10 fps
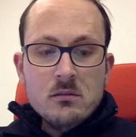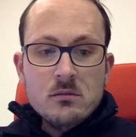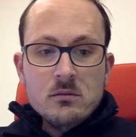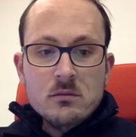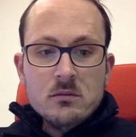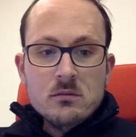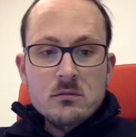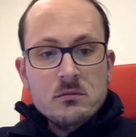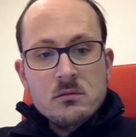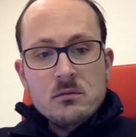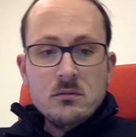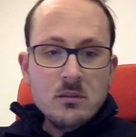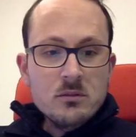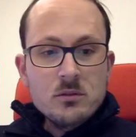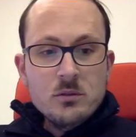Uh,
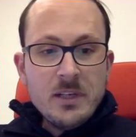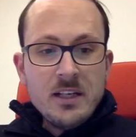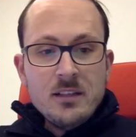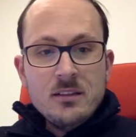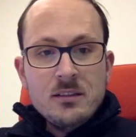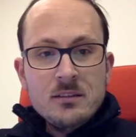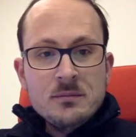not too bad.